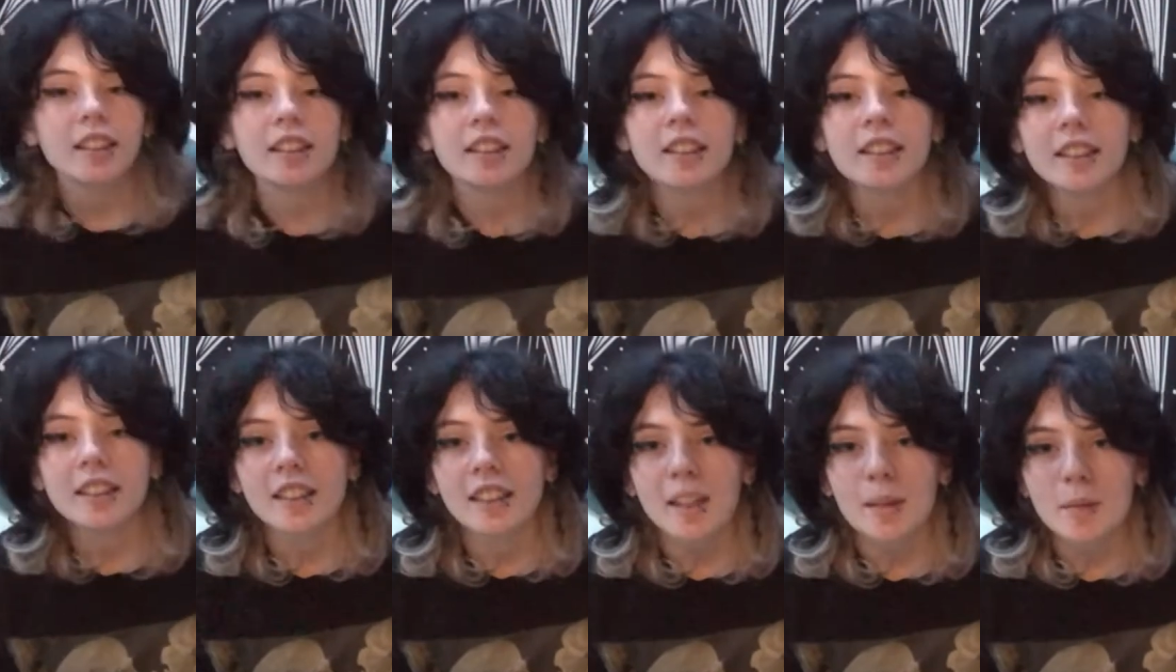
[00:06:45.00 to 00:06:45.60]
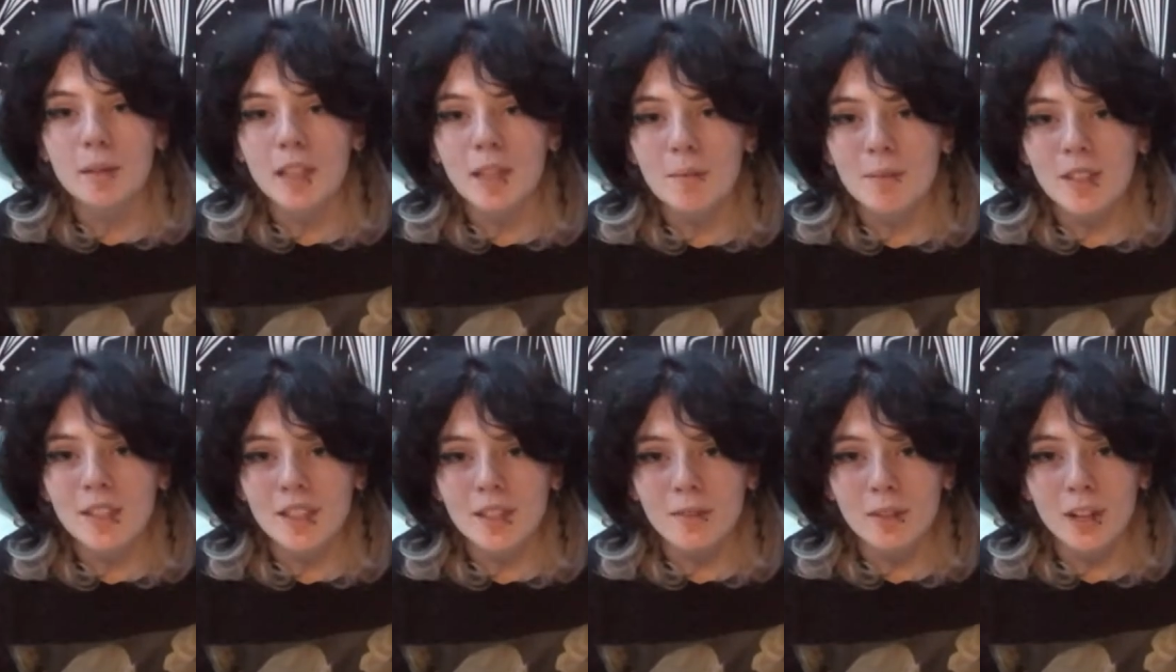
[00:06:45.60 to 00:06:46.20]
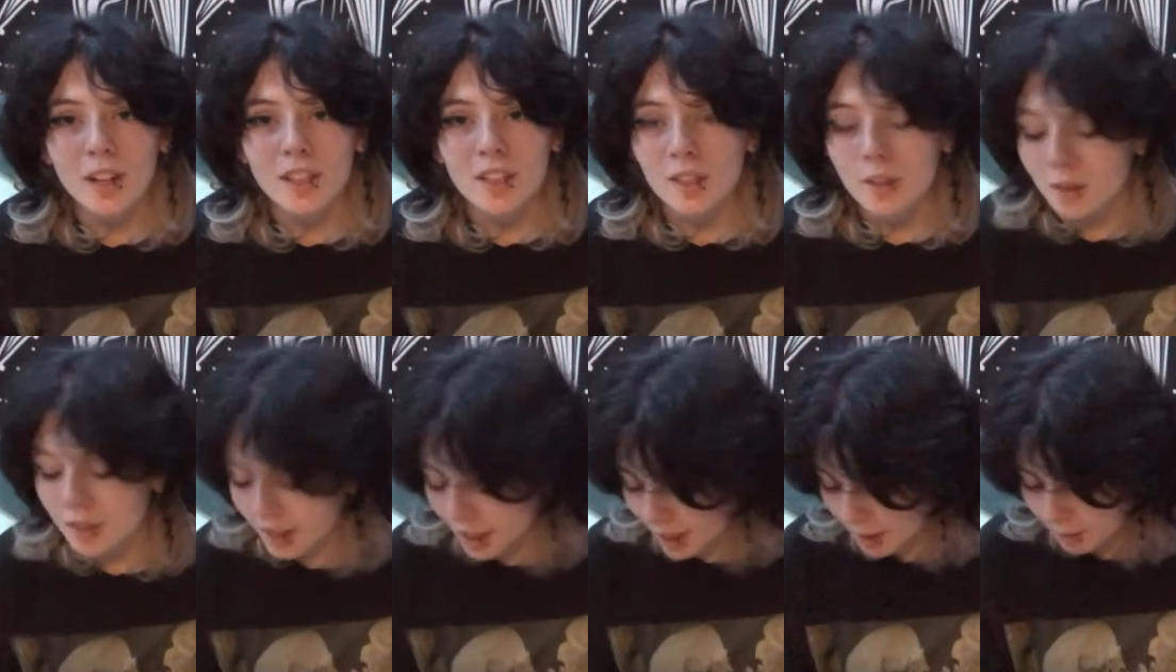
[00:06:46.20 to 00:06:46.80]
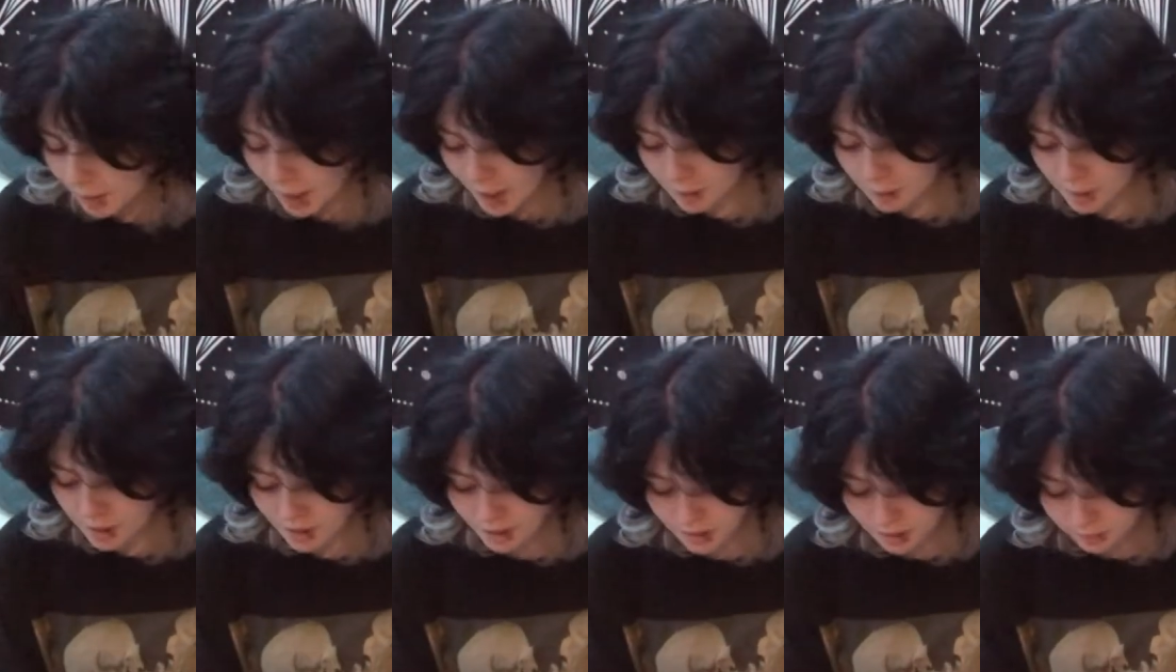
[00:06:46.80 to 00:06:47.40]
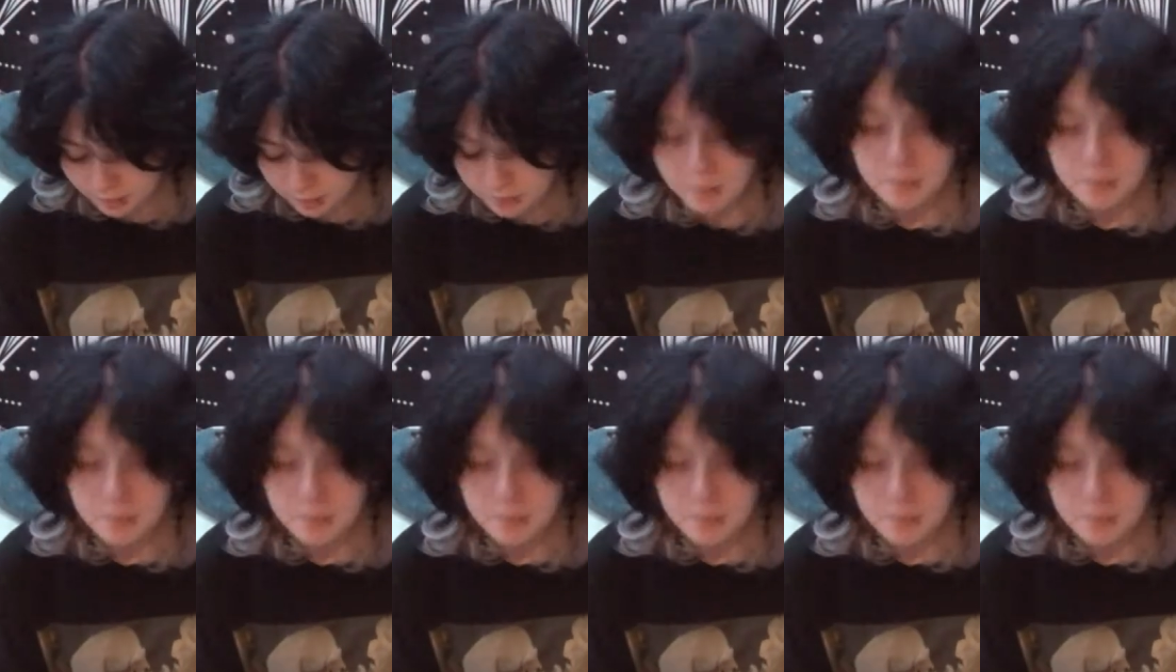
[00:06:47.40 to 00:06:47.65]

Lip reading: this is just an update because I forgot to do a time lapse.